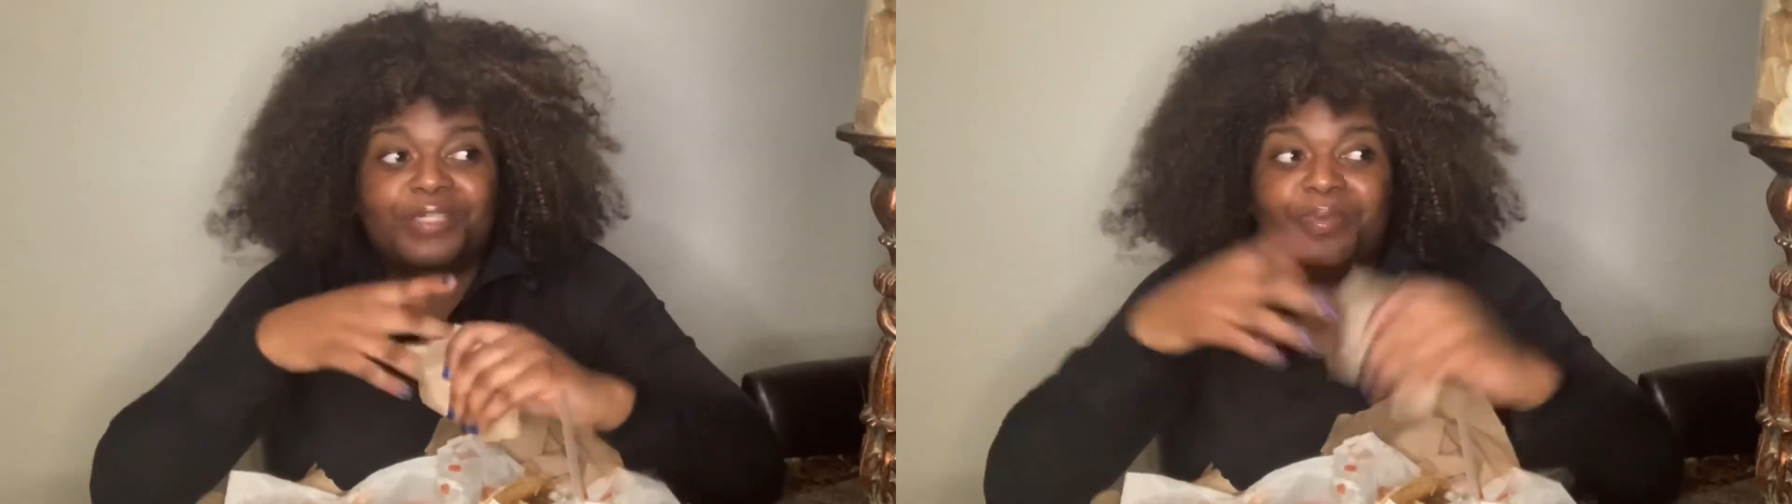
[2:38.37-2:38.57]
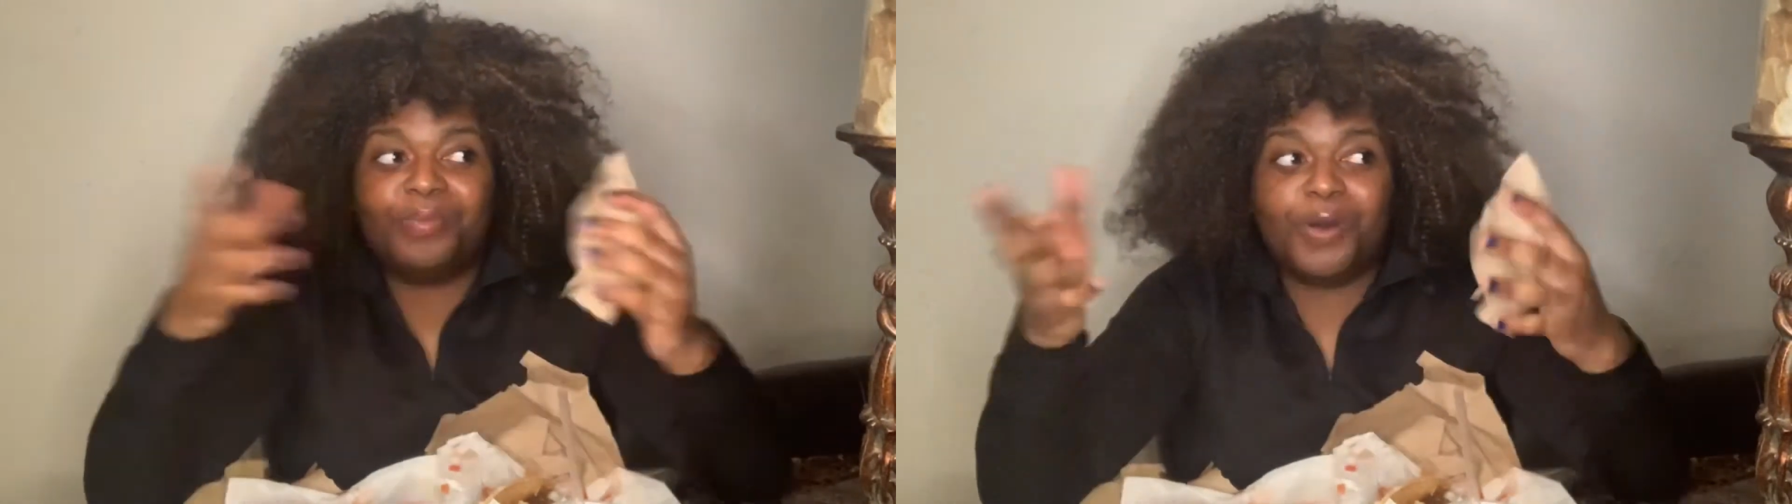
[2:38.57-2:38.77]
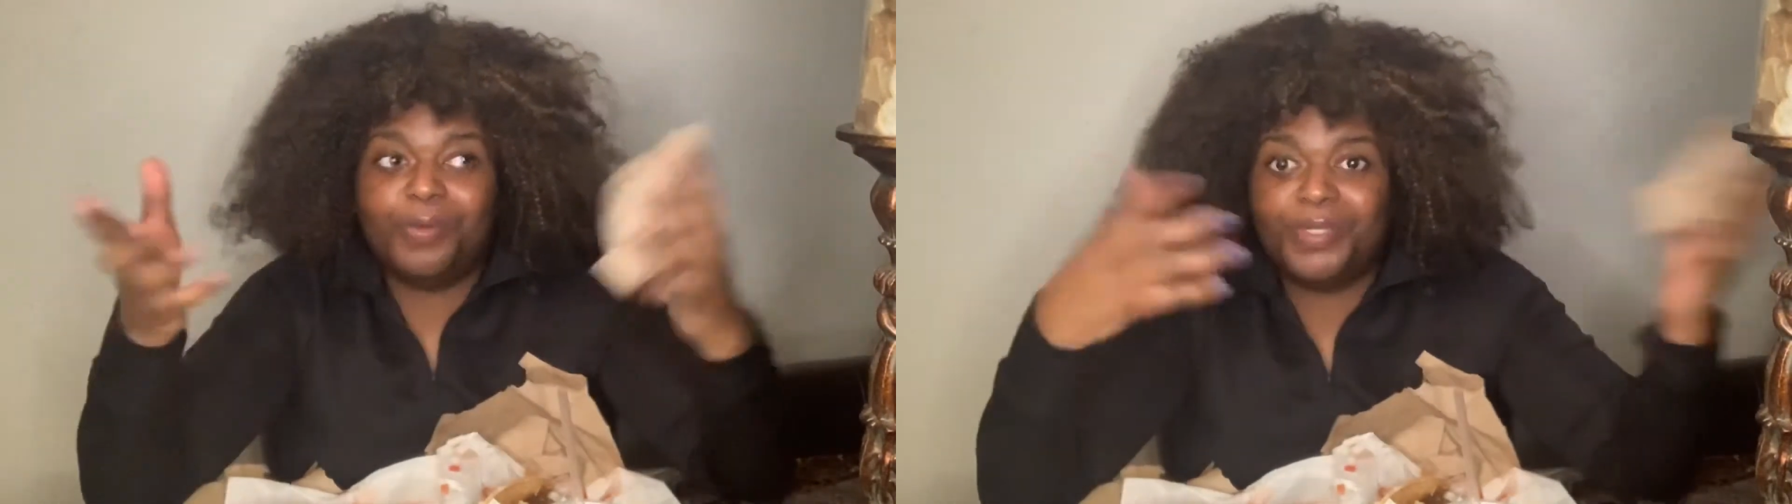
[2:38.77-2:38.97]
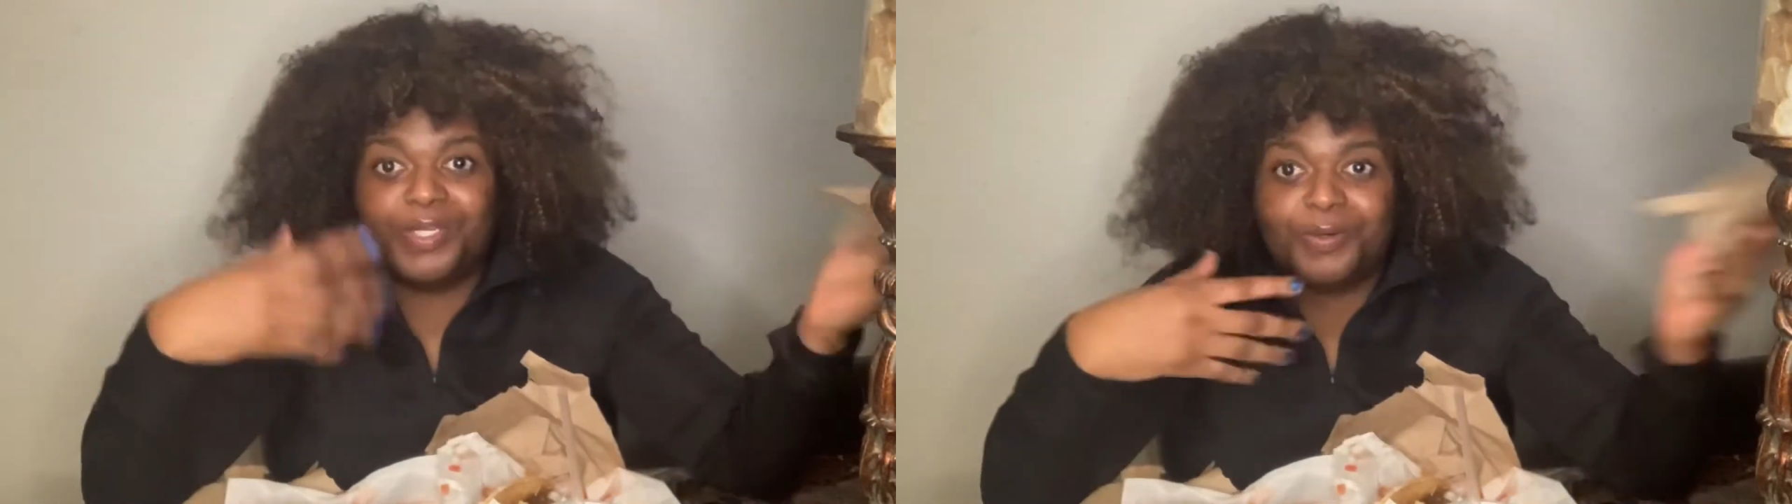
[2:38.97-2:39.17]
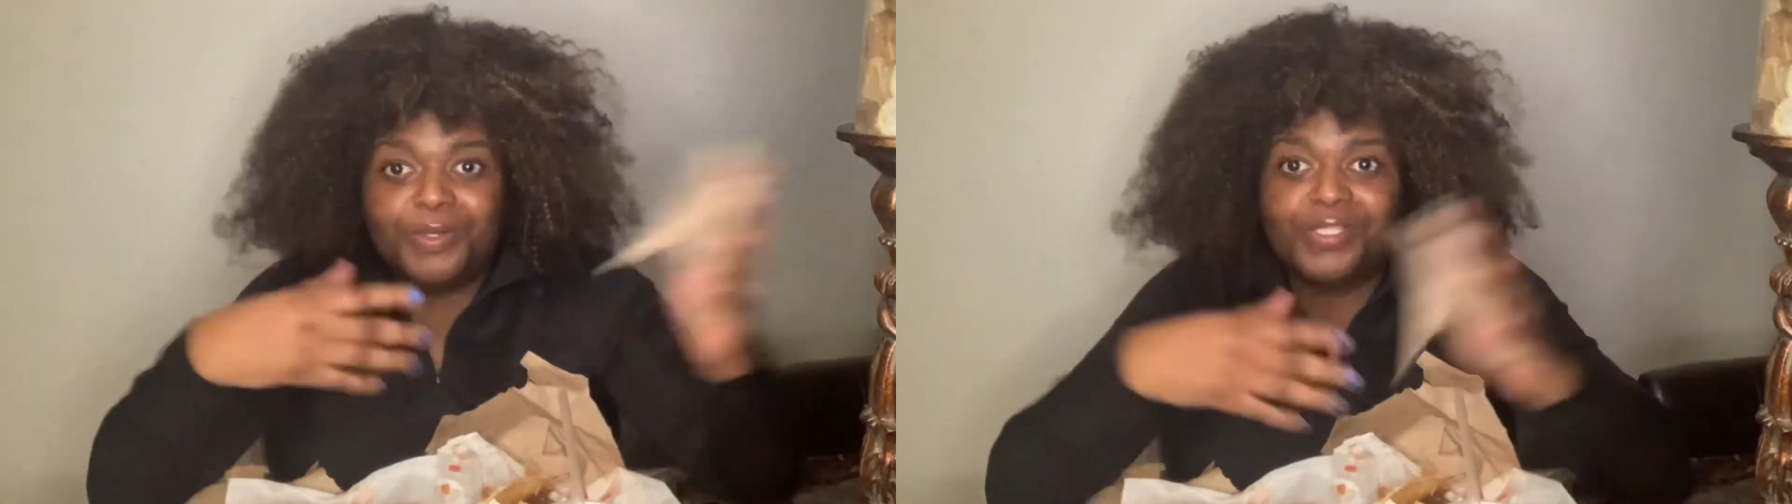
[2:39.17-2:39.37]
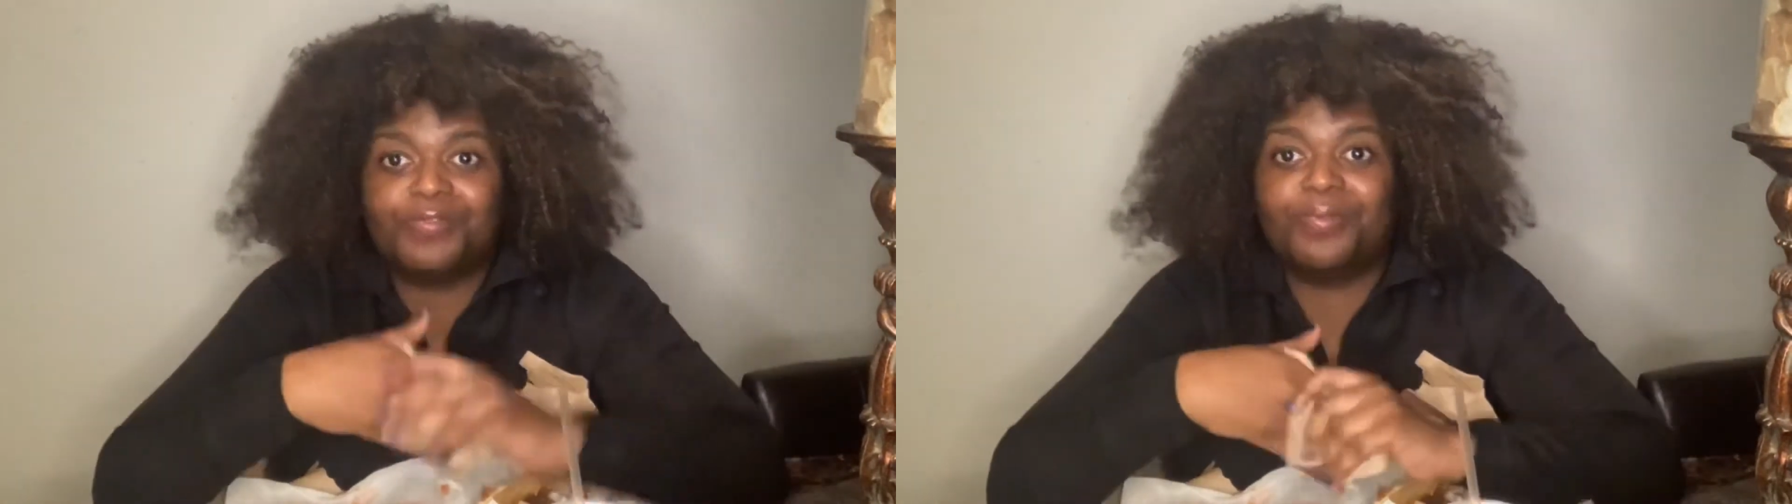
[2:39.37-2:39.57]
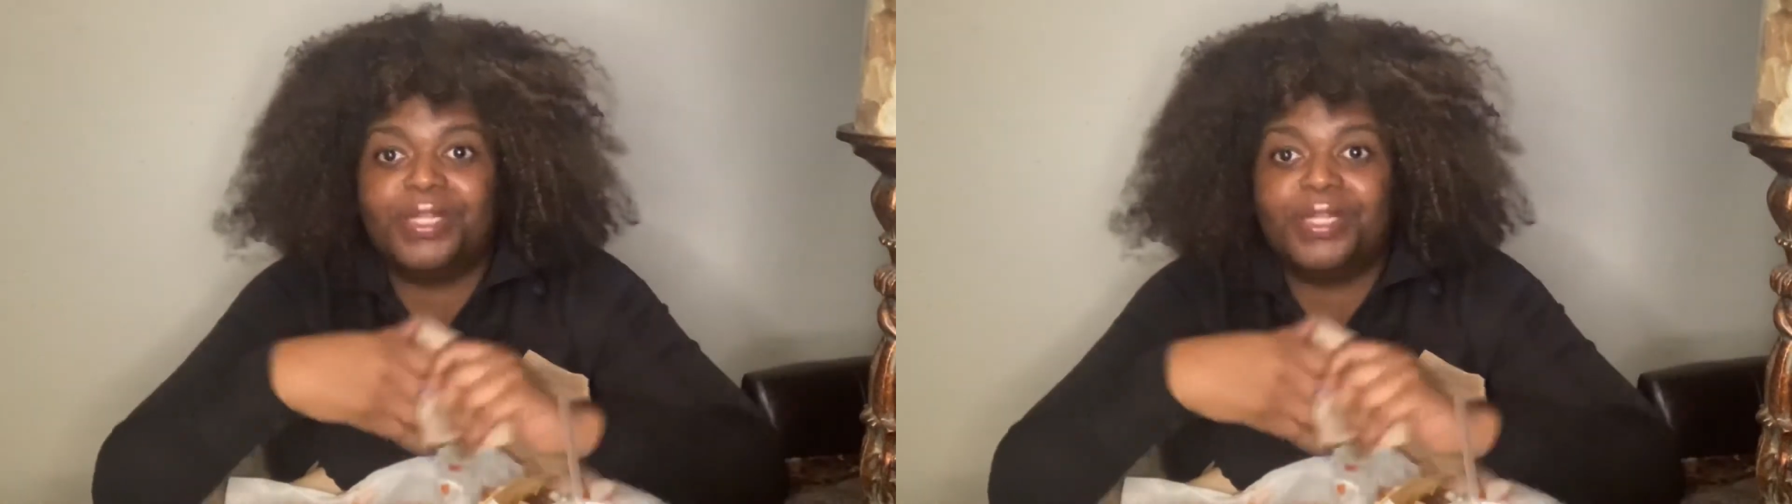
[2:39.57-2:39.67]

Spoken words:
People open the doors for me,